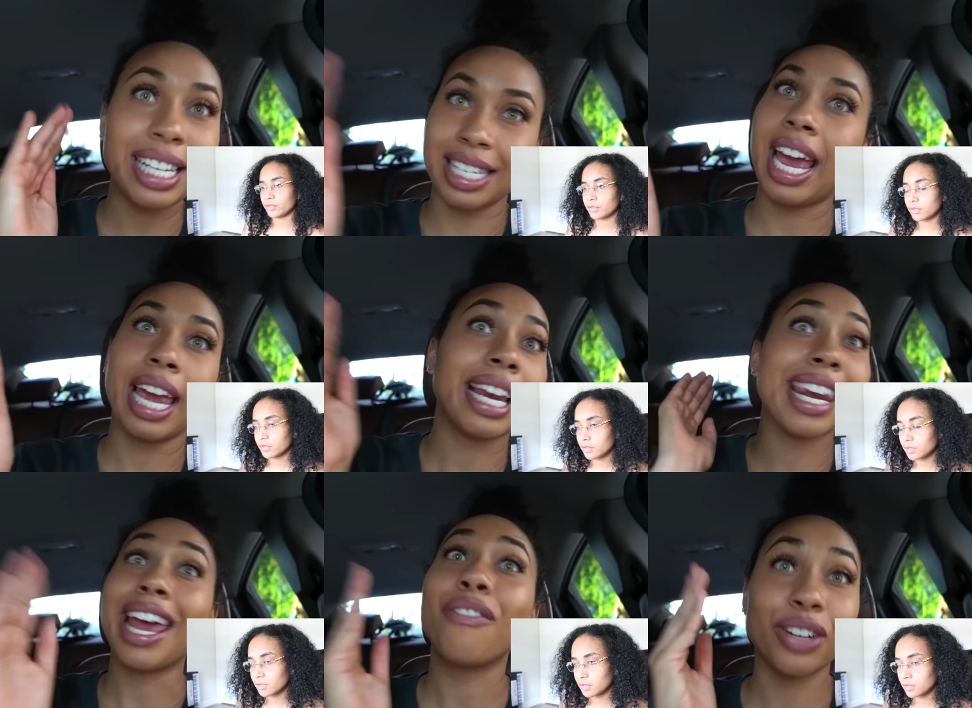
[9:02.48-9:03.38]
Speaker 1: that day
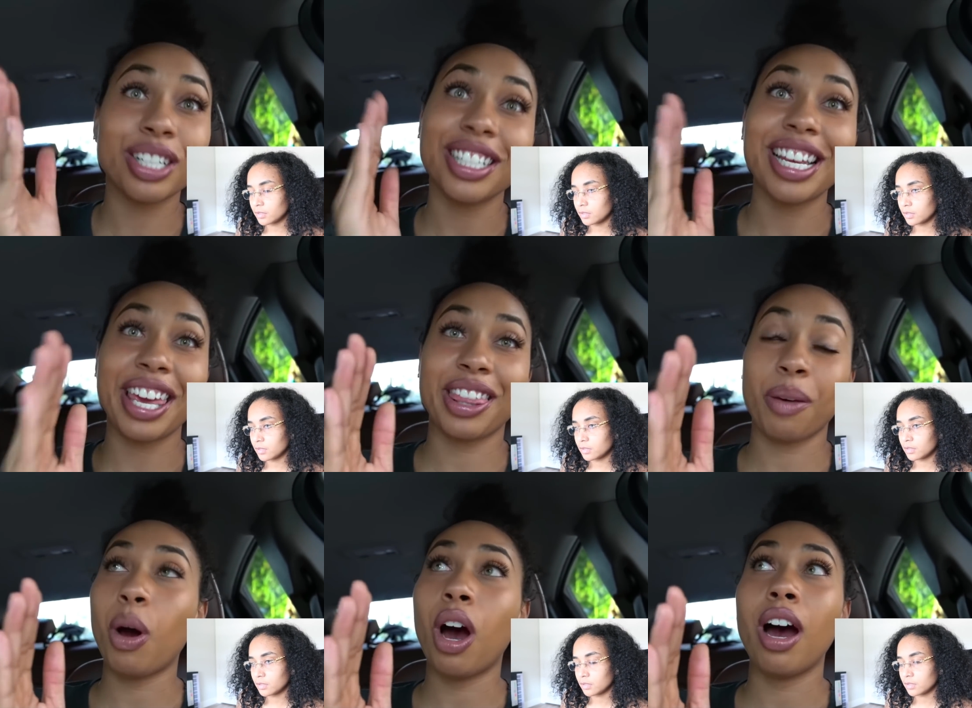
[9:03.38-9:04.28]
never to take
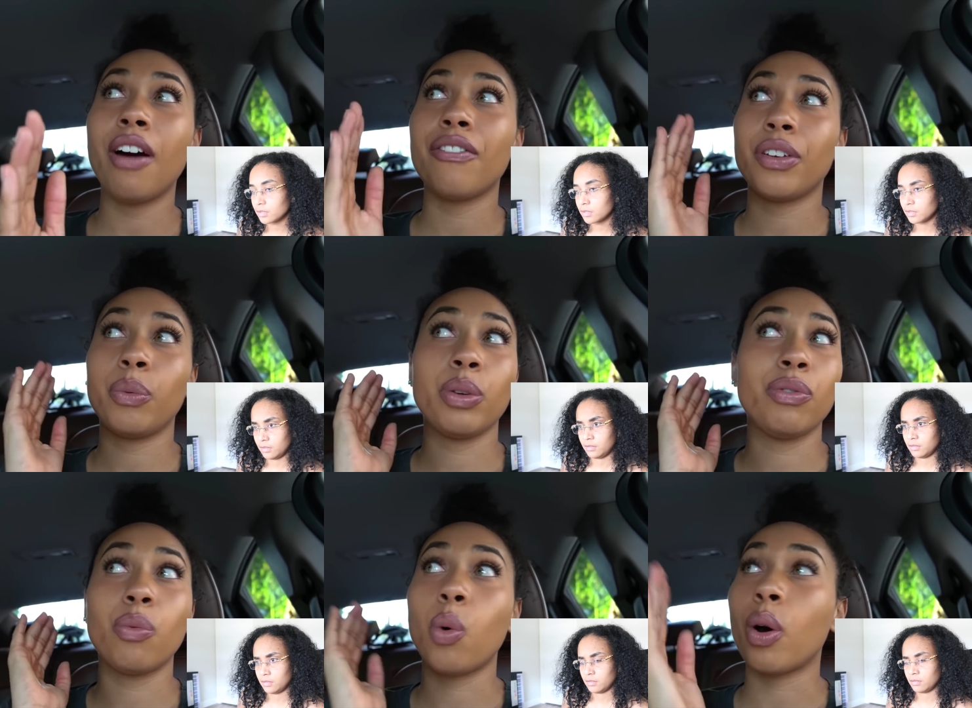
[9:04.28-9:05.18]
them off, and
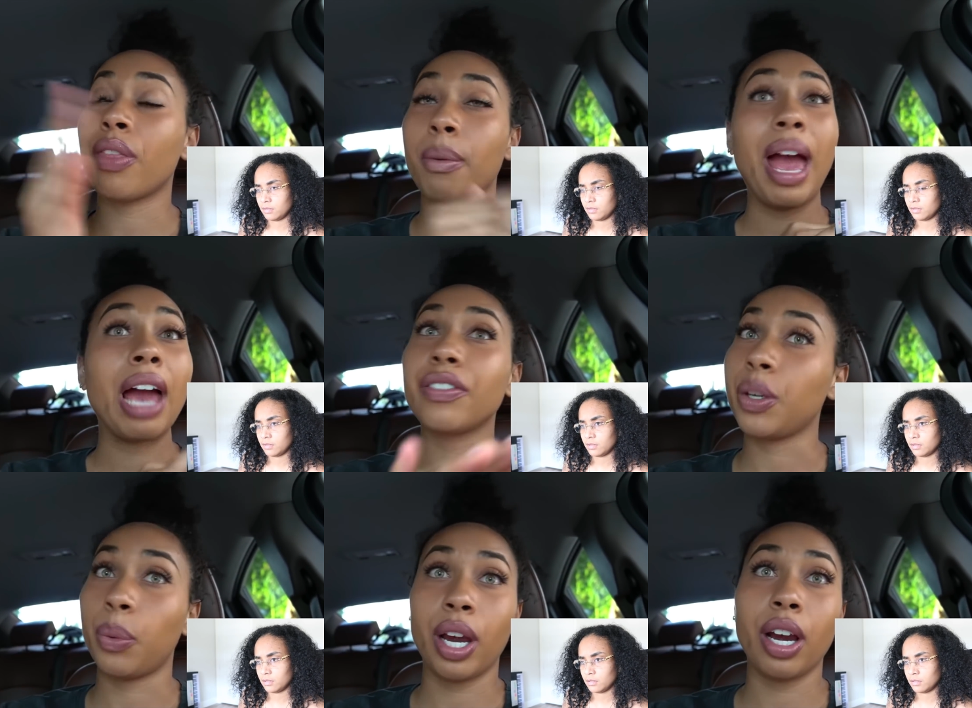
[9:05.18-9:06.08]
we've worn them
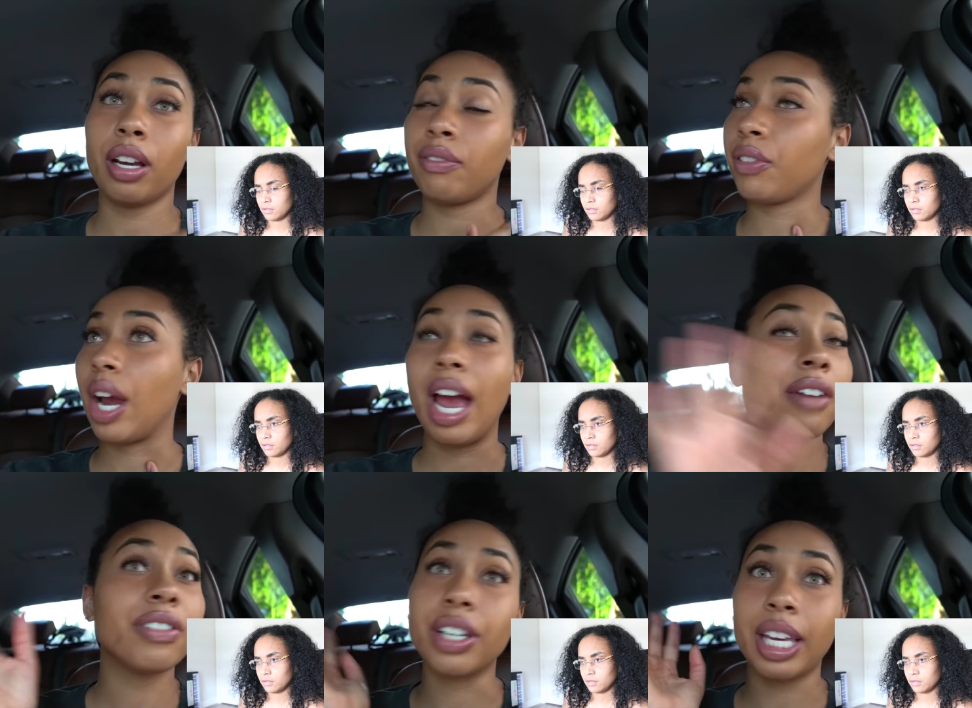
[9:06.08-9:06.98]
everywhere for
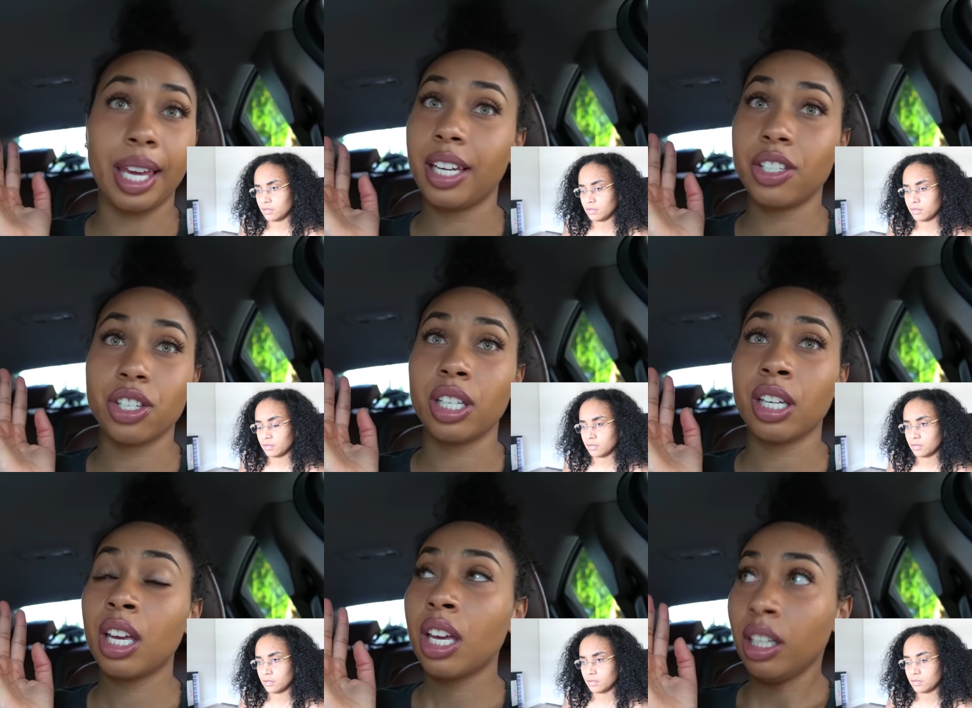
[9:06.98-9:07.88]
every occasion.
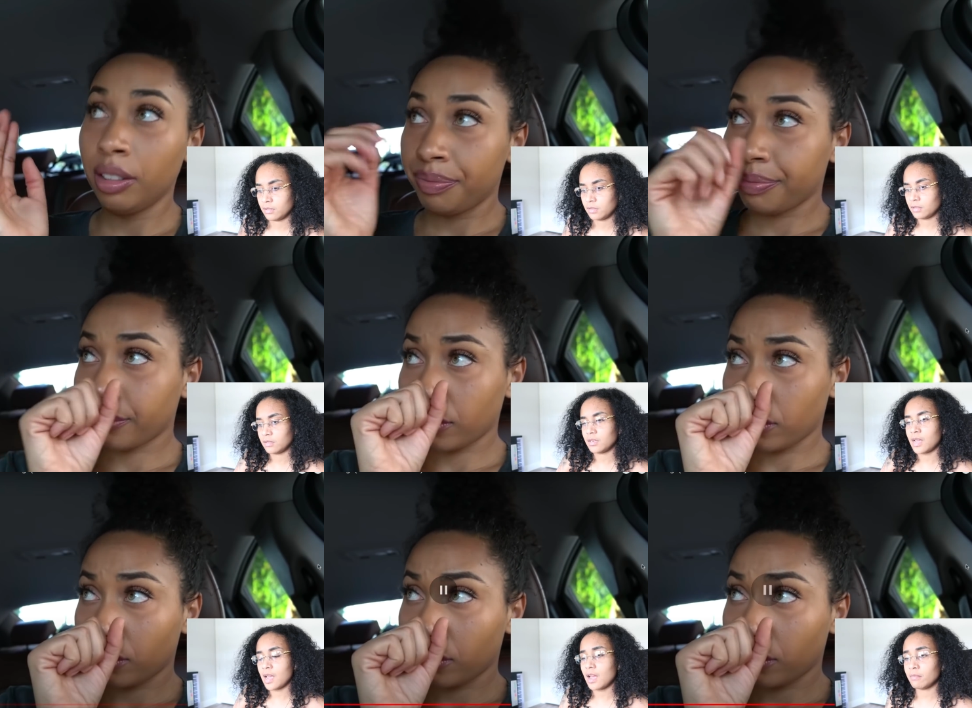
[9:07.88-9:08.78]

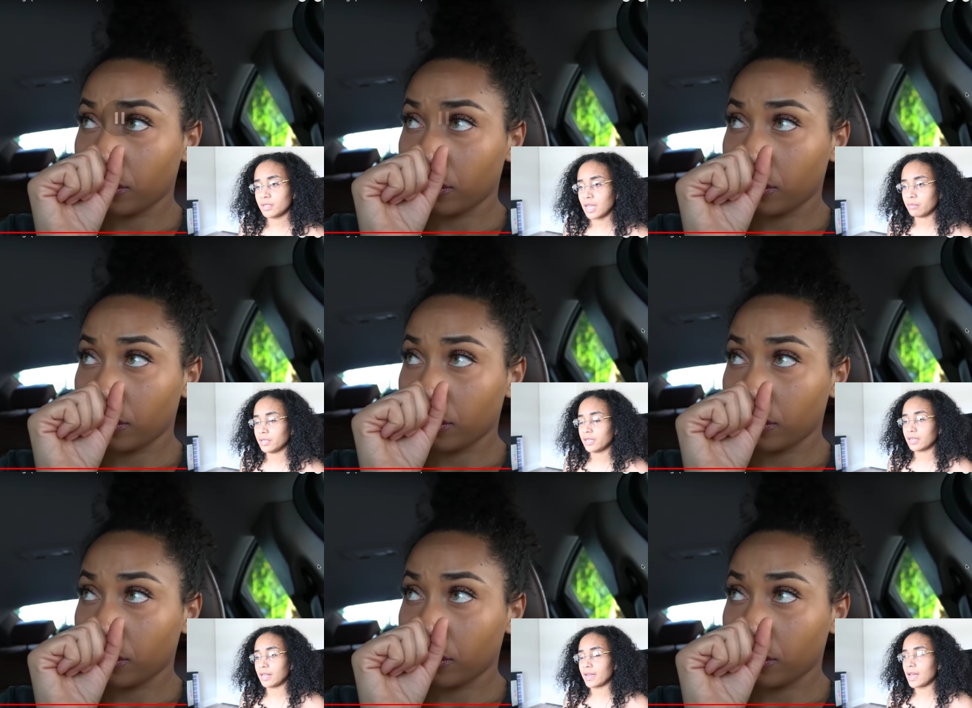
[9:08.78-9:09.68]
Speaker 2: Nah, I'm the type of nigga
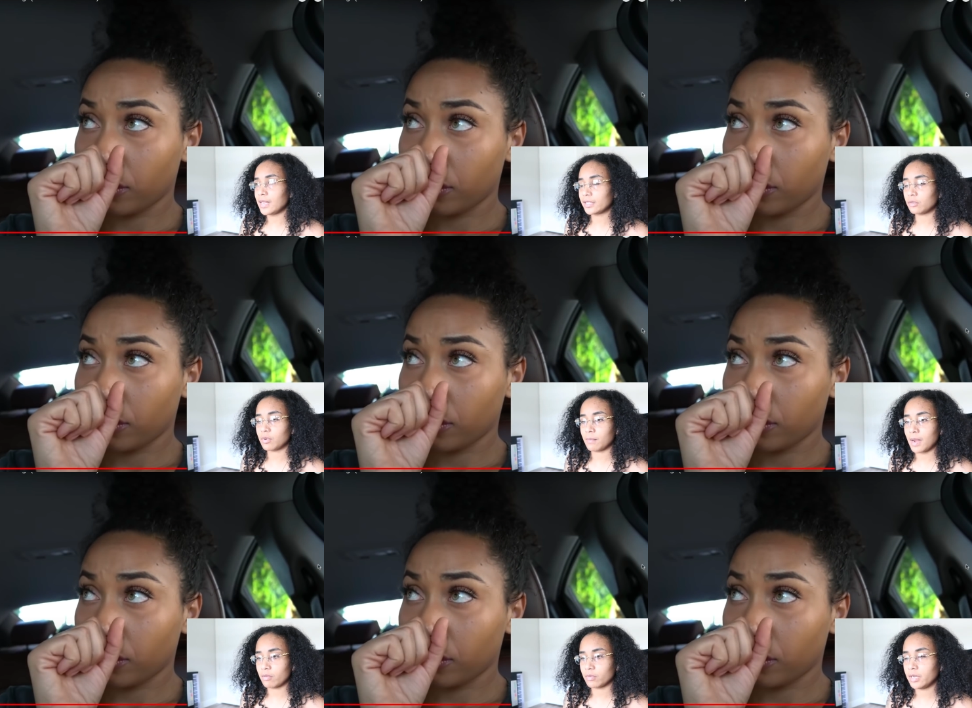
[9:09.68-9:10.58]
like I like to wear my
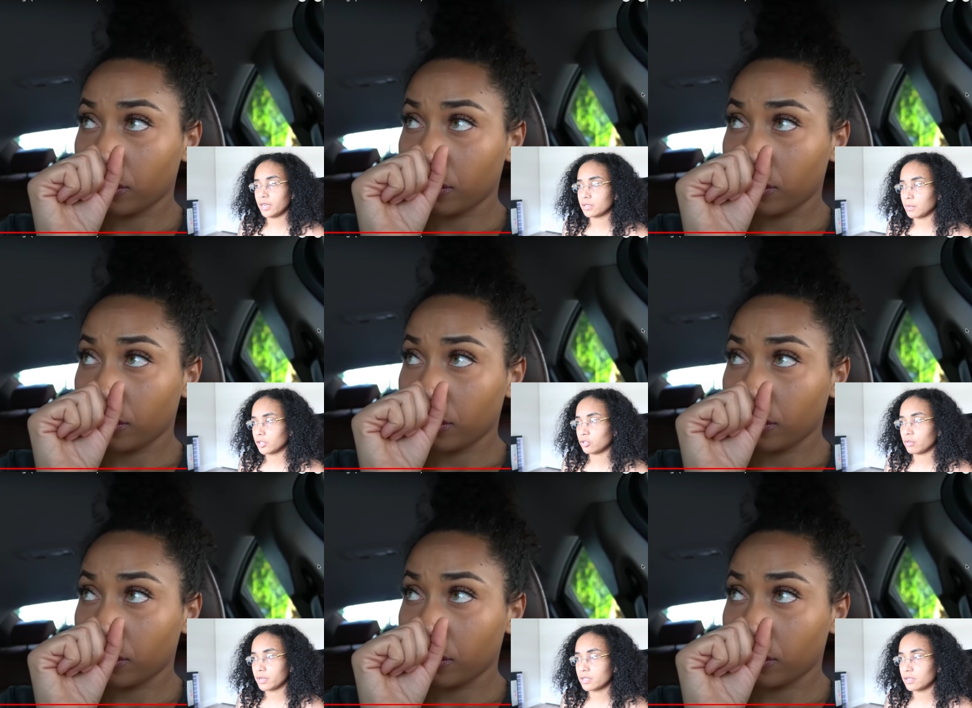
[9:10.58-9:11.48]
rings and my
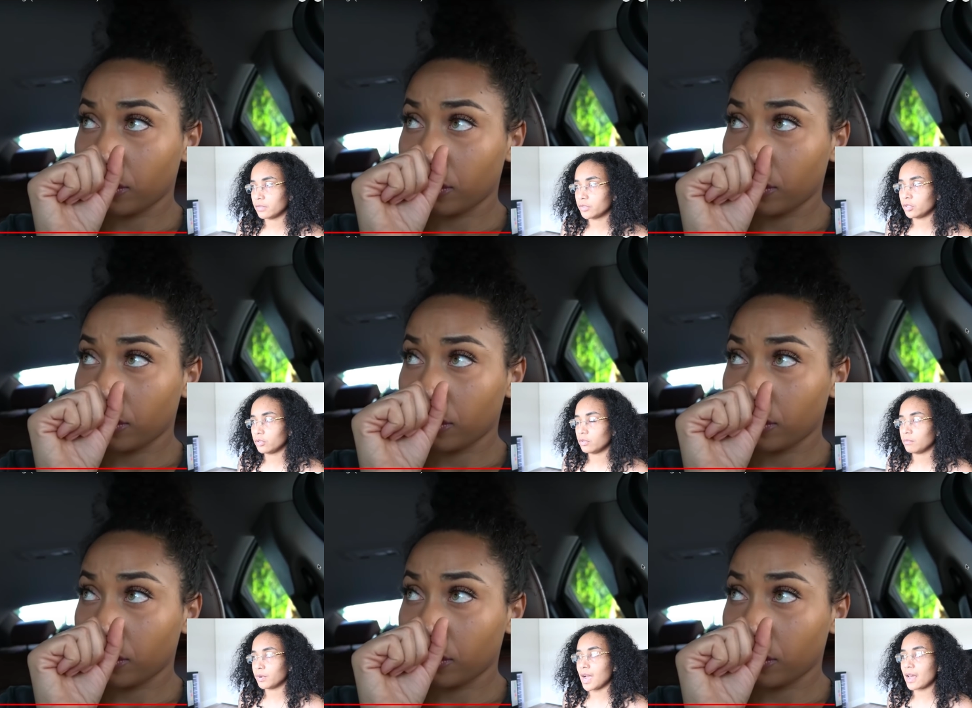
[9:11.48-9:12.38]
jewelry and stuff too,
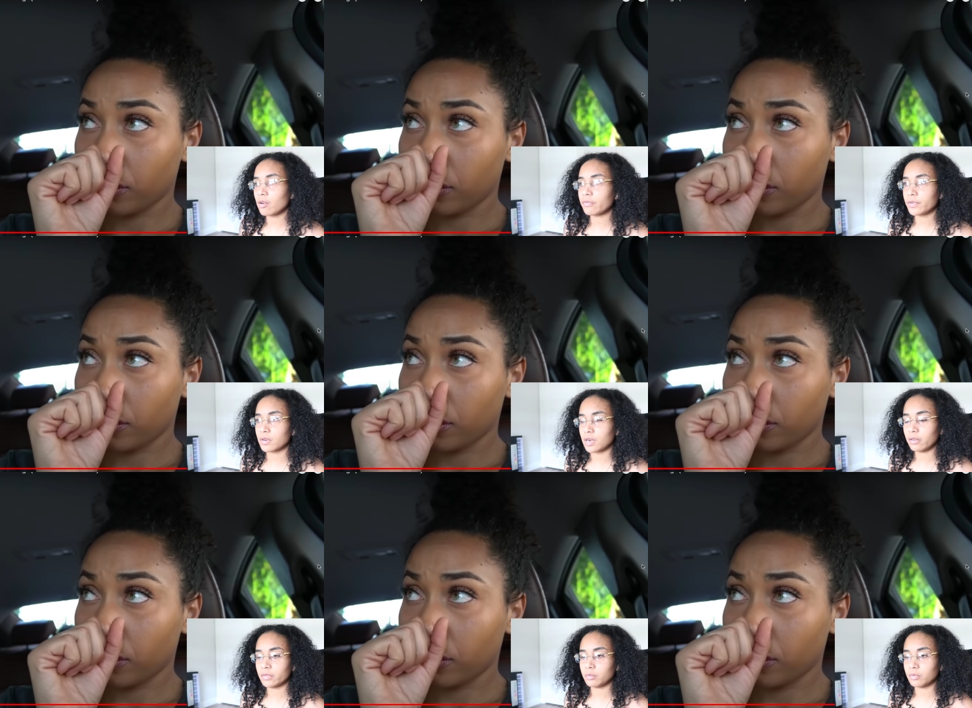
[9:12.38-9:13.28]
but I don't feel
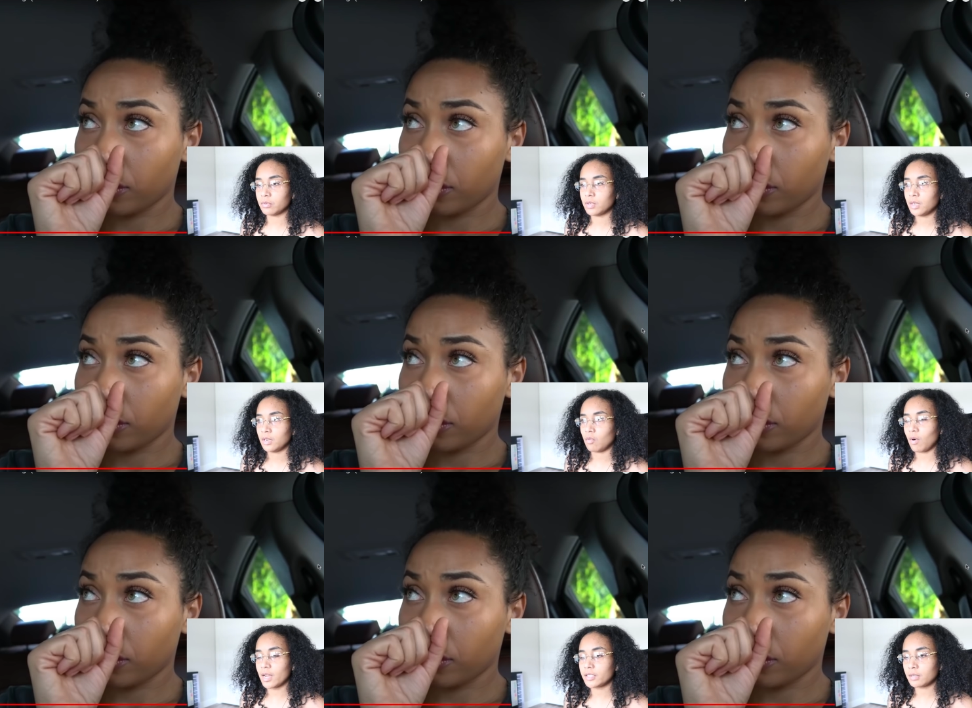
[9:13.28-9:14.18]
comfortable
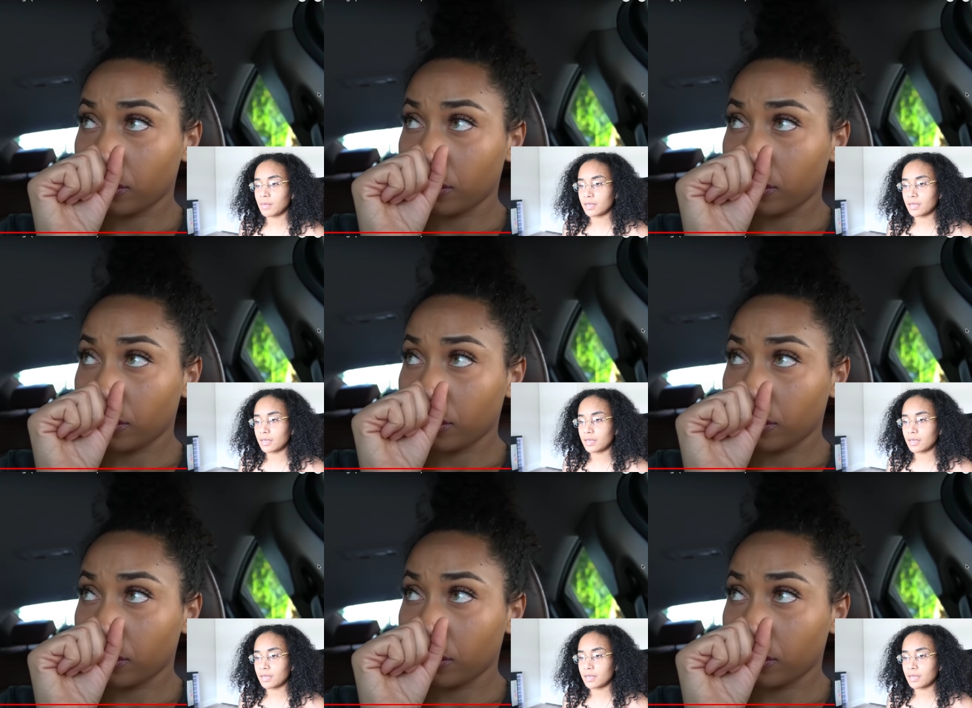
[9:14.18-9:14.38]
washing